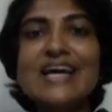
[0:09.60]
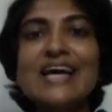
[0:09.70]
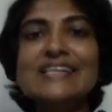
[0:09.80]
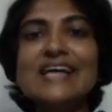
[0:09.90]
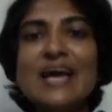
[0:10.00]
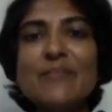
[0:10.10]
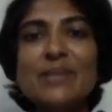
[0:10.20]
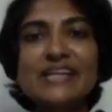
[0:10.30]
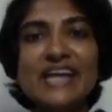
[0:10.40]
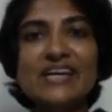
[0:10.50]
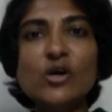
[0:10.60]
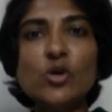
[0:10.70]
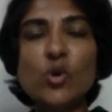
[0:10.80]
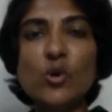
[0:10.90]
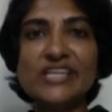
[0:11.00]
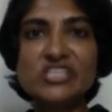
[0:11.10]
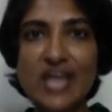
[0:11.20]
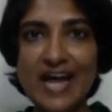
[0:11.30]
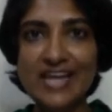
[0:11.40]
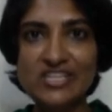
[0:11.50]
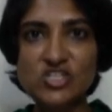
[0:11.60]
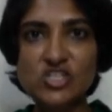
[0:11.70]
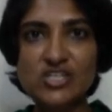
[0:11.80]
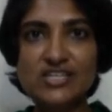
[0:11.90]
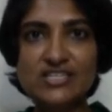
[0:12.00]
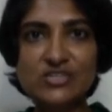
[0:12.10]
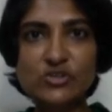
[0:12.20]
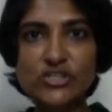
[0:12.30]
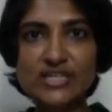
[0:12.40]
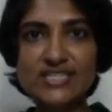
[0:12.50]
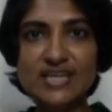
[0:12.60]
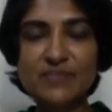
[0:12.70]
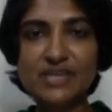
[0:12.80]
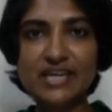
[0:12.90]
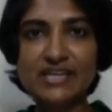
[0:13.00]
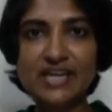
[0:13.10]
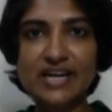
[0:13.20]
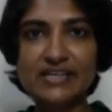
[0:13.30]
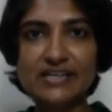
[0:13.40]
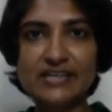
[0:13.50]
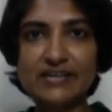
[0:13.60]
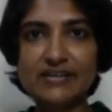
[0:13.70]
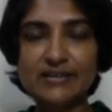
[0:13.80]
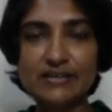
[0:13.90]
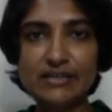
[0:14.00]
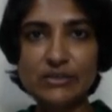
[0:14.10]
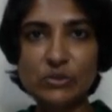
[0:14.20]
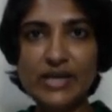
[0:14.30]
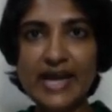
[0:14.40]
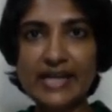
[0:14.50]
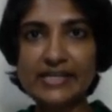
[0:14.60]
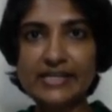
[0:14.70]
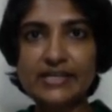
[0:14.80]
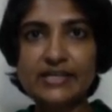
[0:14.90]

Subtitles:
The ML data or coding challenge is usually something that you get